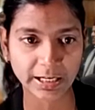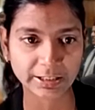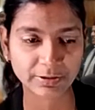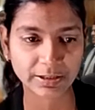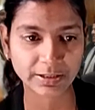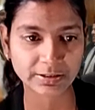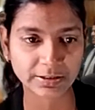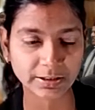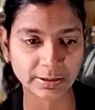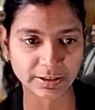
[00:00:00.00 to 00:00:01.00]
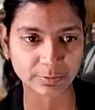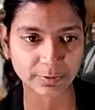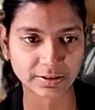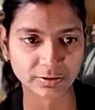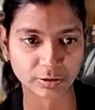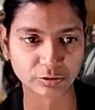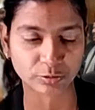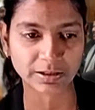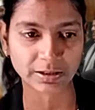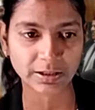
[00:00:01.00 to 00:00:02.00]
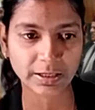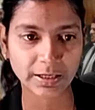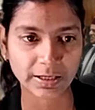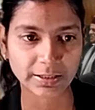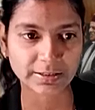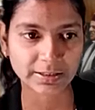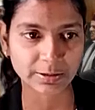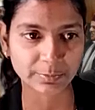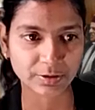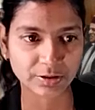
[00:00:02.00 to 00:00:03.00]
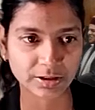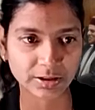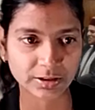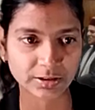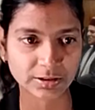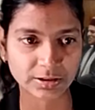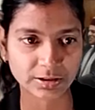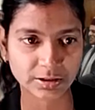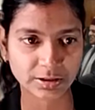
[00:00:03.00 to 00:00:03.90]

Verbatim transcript: as well as in Himachal Pradesh also, but S T community is